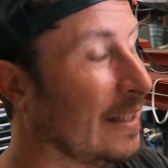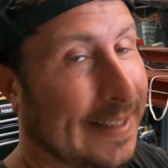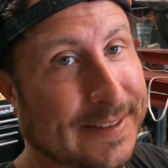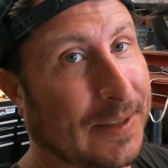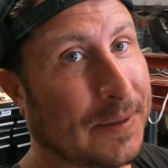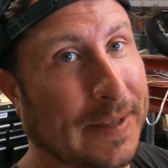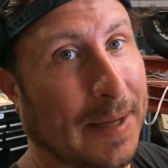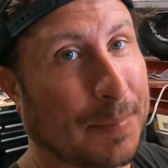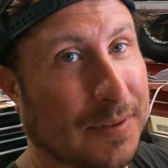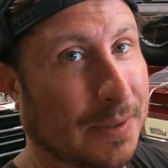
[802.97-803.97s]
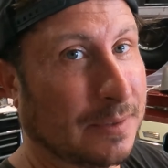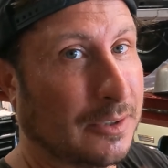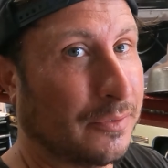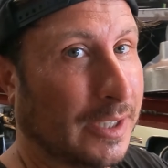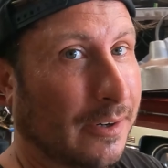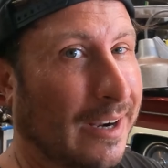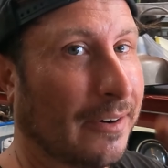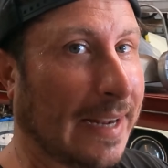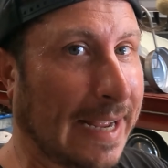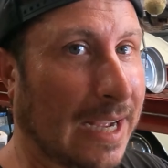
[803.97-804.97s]
its own episode to figure
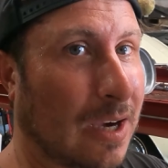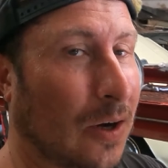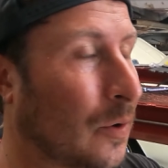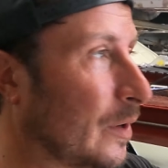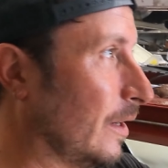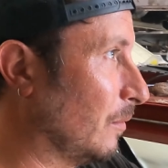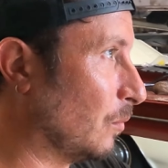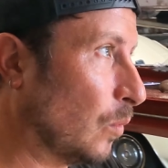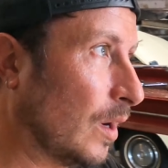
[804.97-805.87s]
out how and